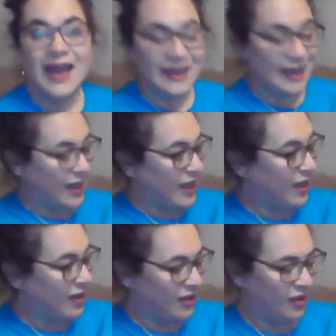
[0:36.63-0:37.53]

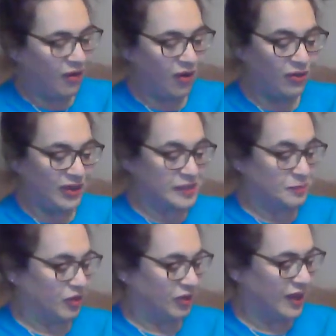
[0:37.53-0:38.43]
Yeah! Oh, that's
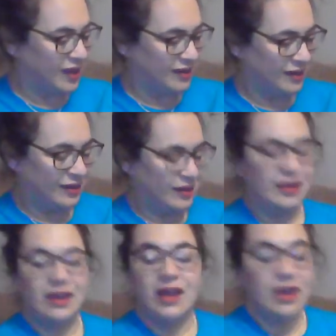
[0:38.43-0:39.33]
brilliant.
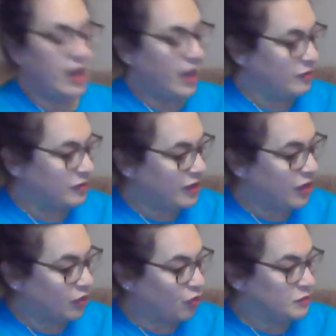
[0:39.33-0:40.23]
Are
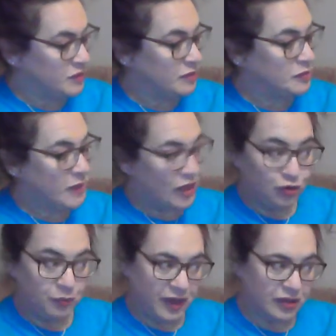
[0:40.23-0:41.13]
there going to be some special
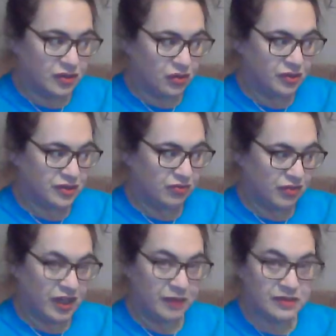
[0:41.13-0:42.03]
Bear songs and
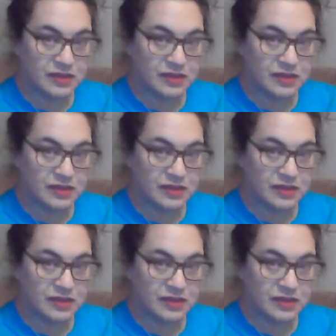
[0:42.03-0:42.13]
rhymes?